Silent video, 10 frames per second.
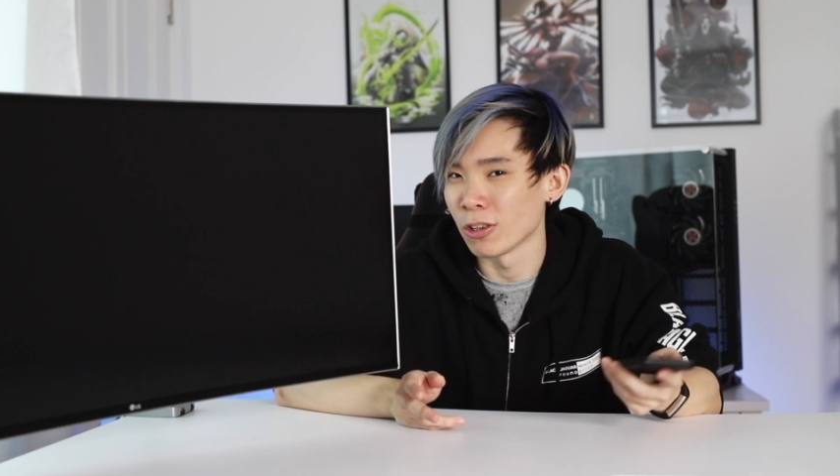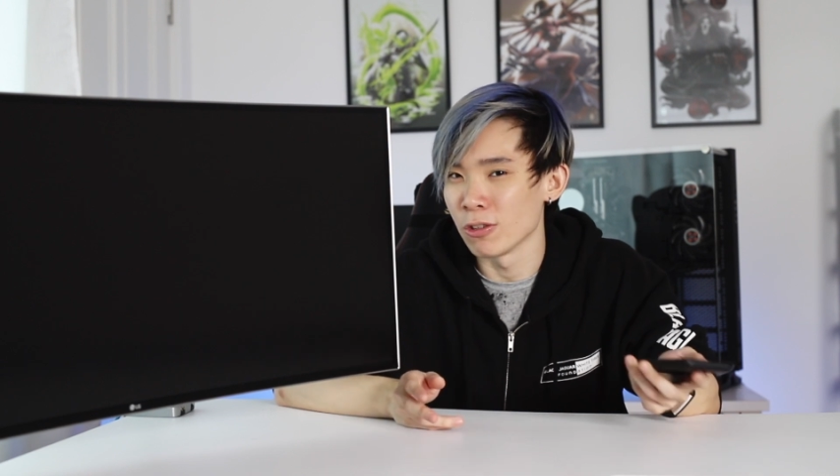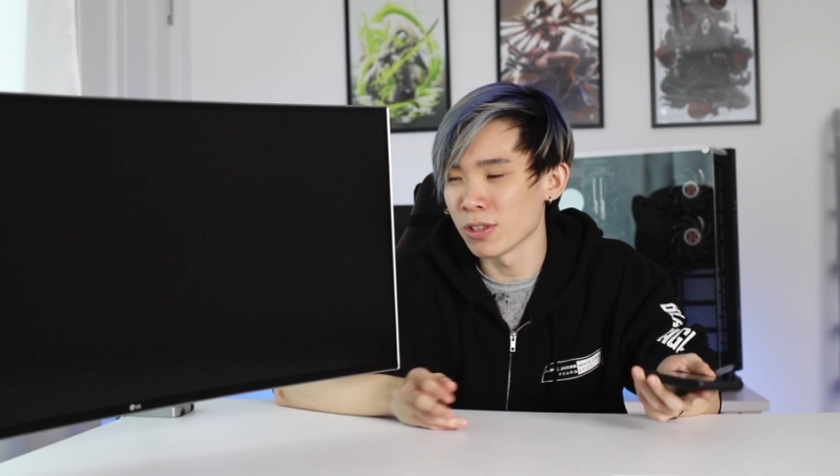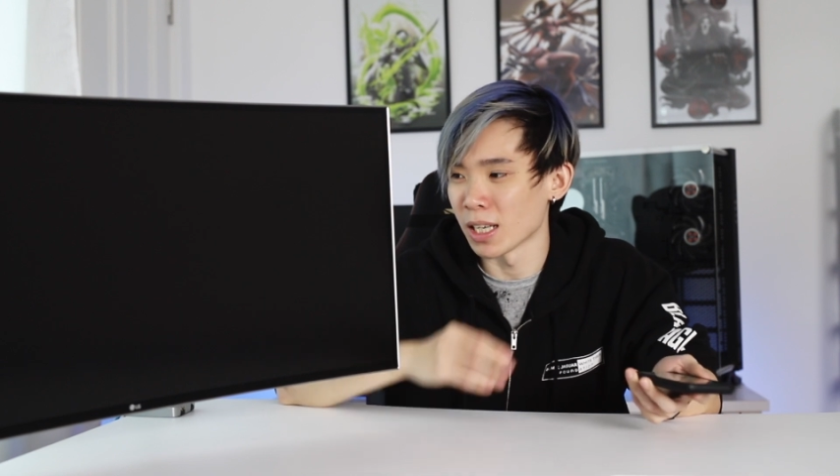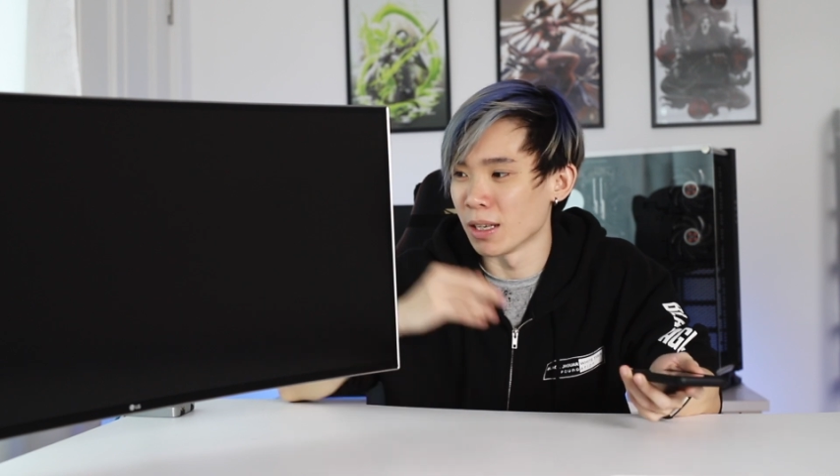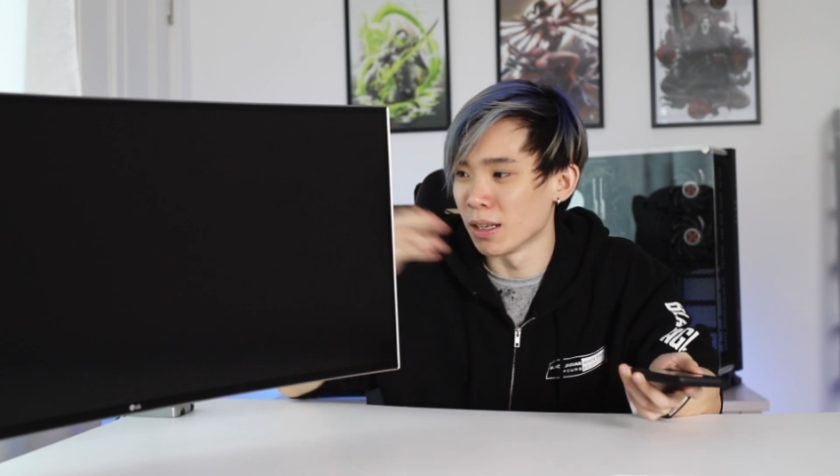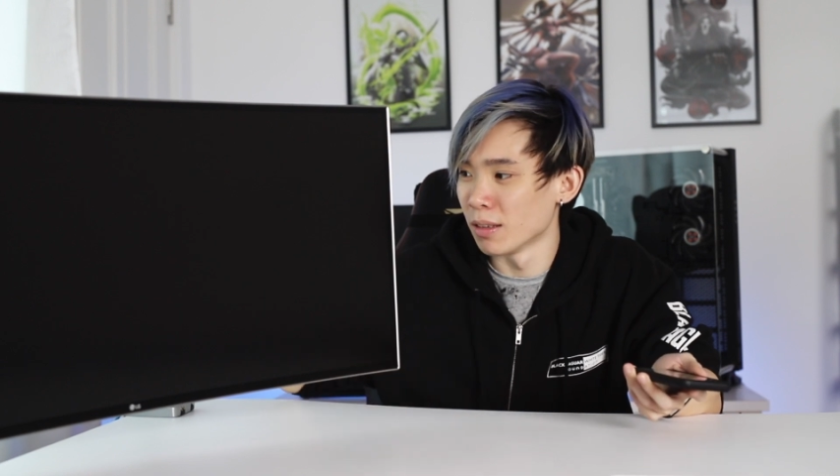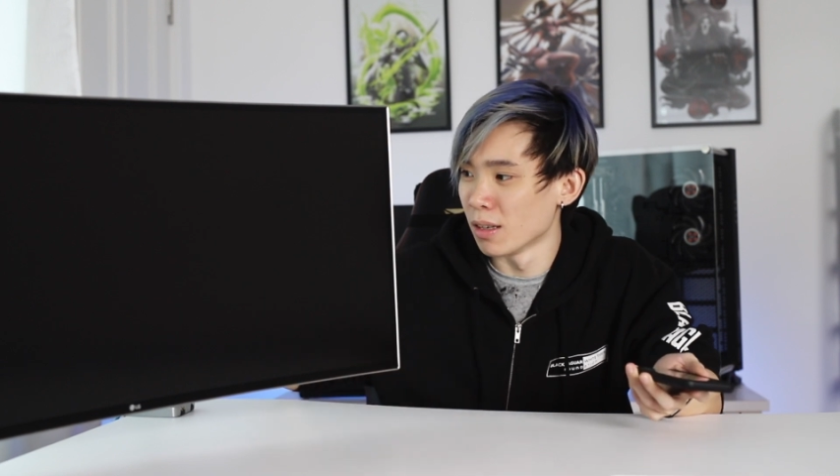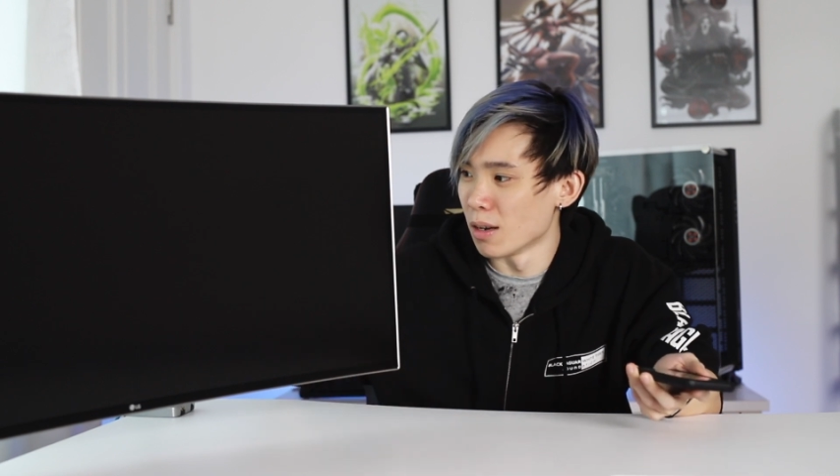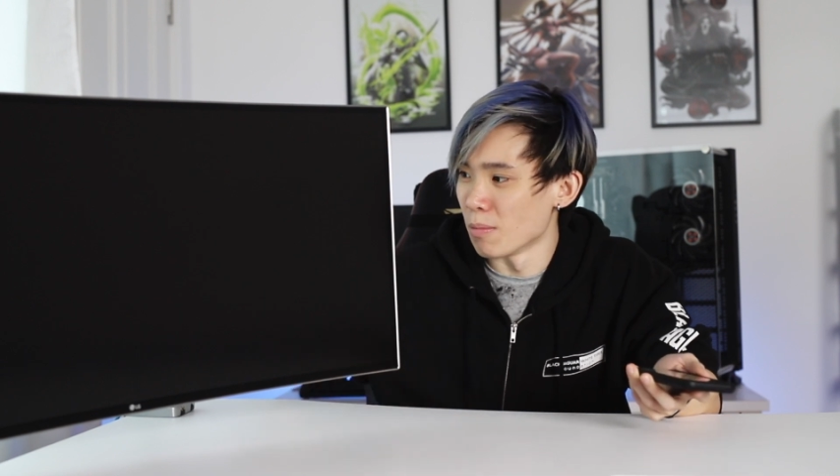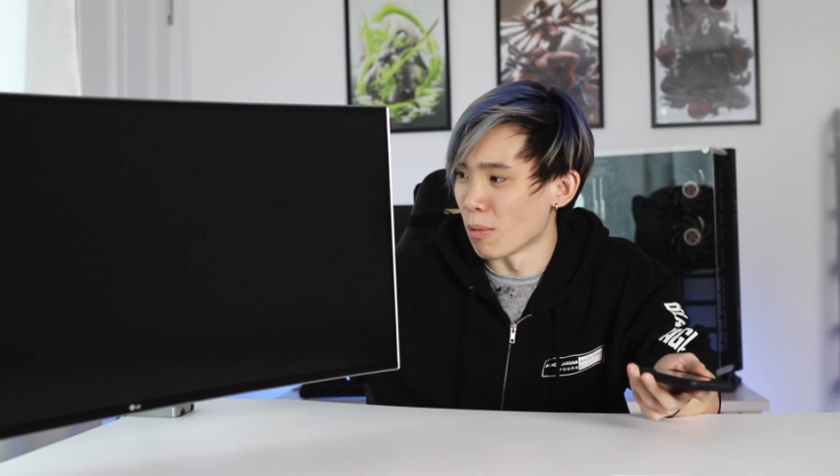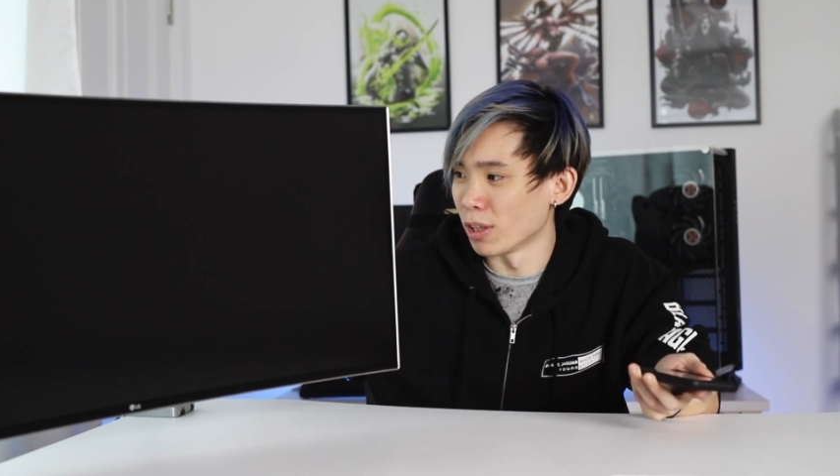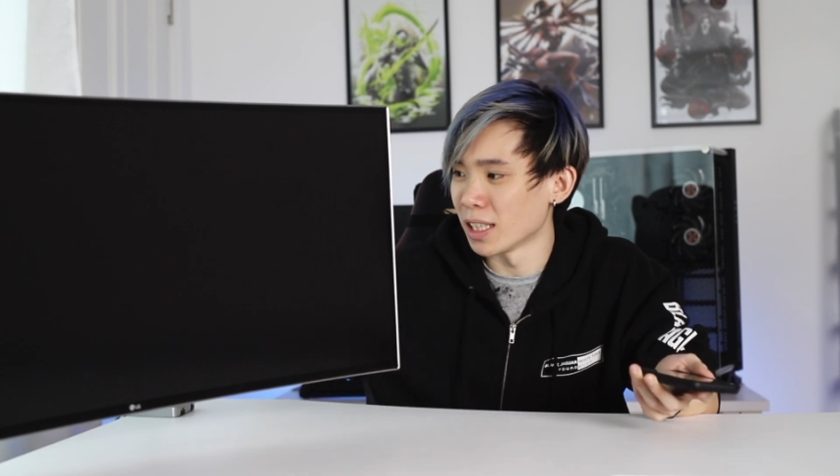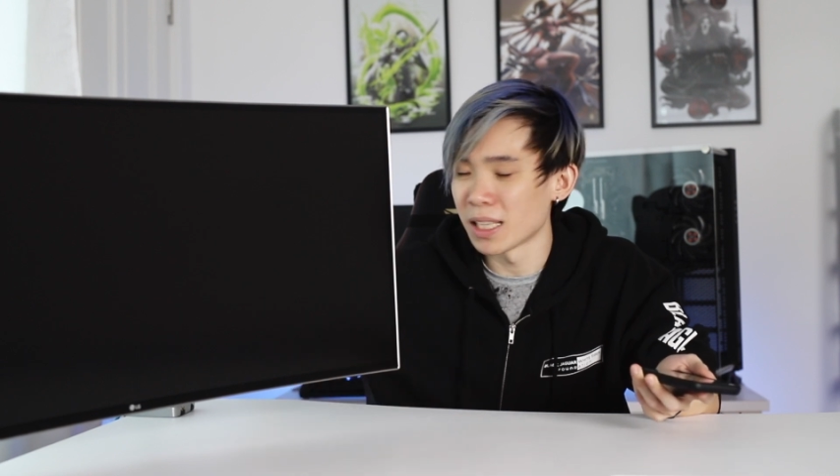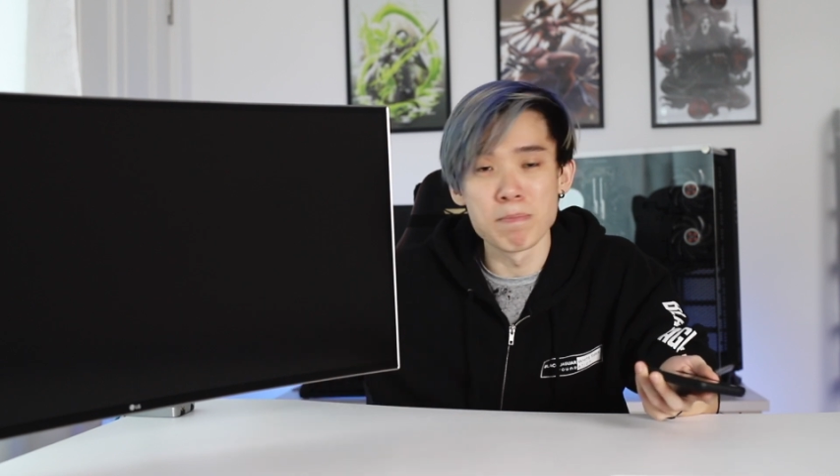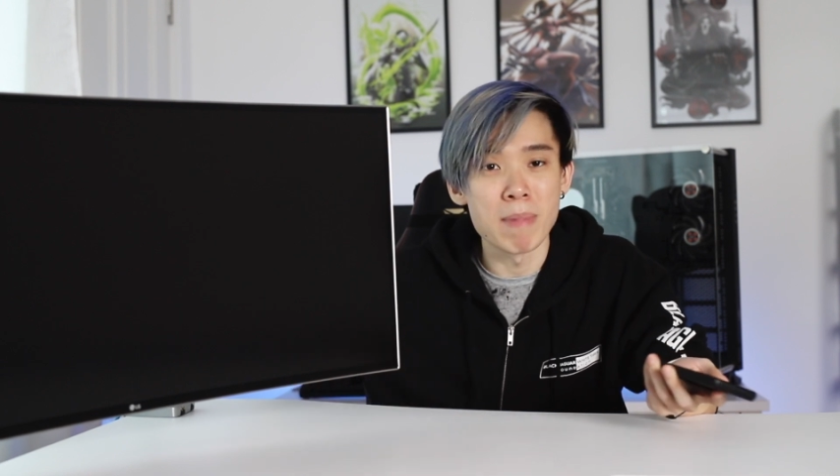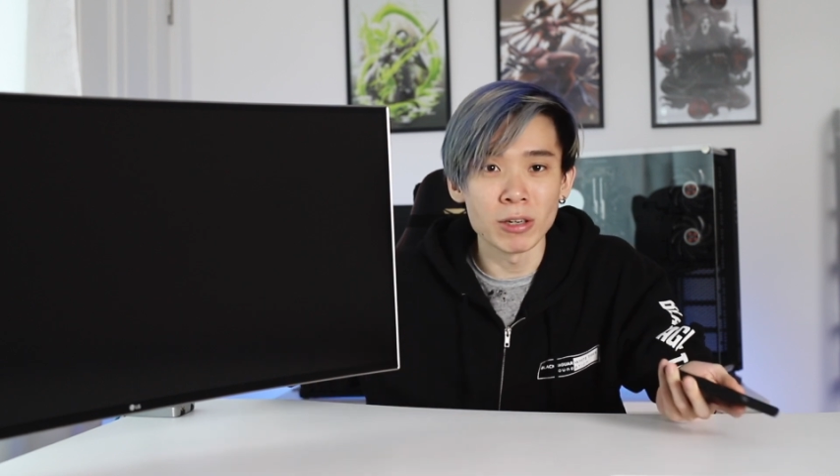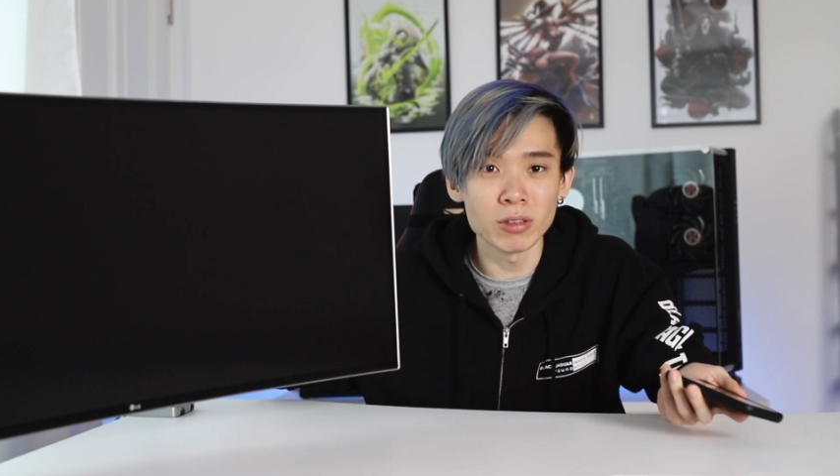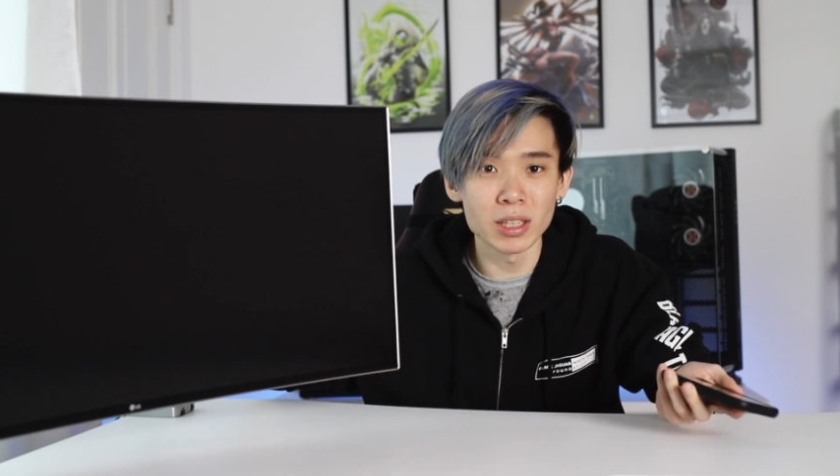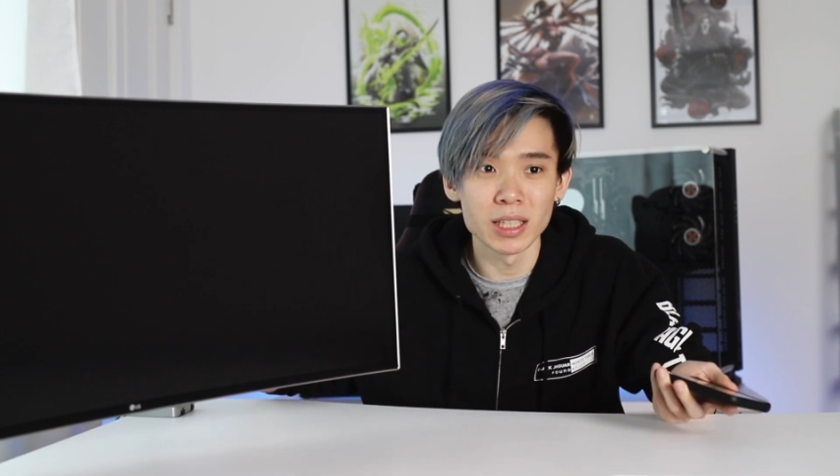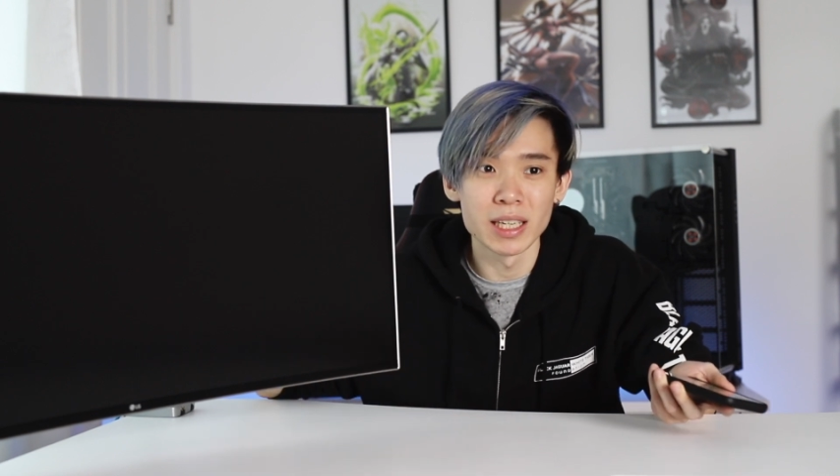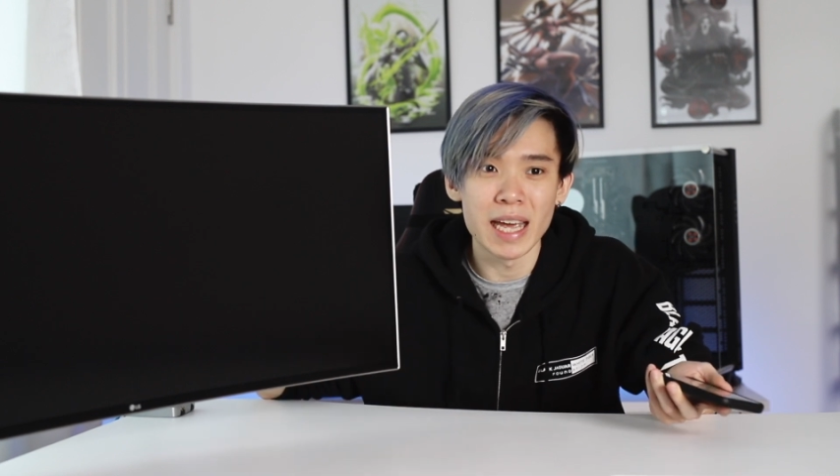use a monitor mount,